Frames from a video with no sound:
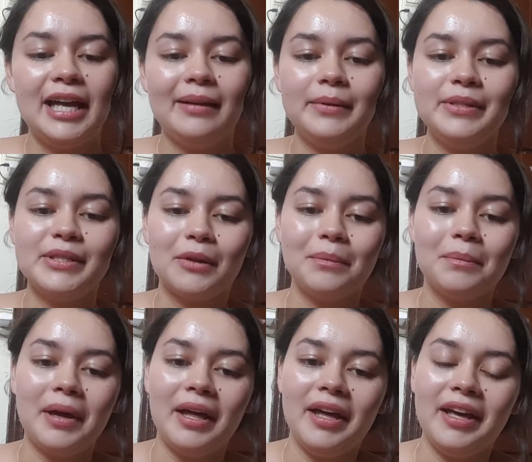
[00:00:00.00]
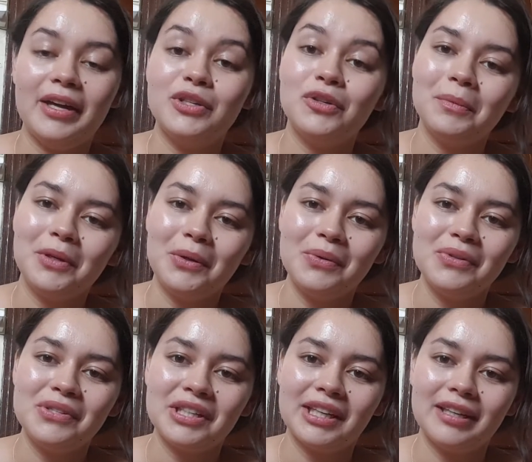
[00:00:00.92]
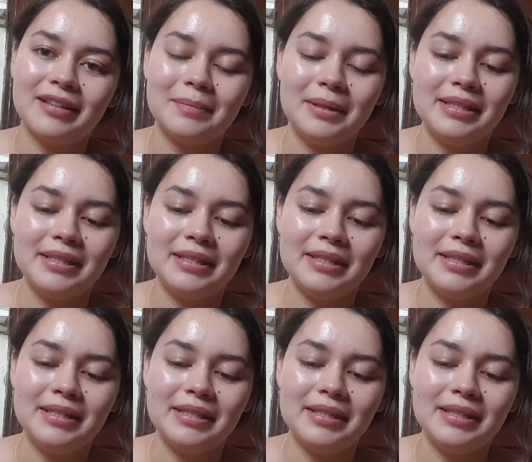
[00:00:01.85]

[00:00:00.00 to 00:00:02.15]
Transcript: And we stopped by at Domino's to get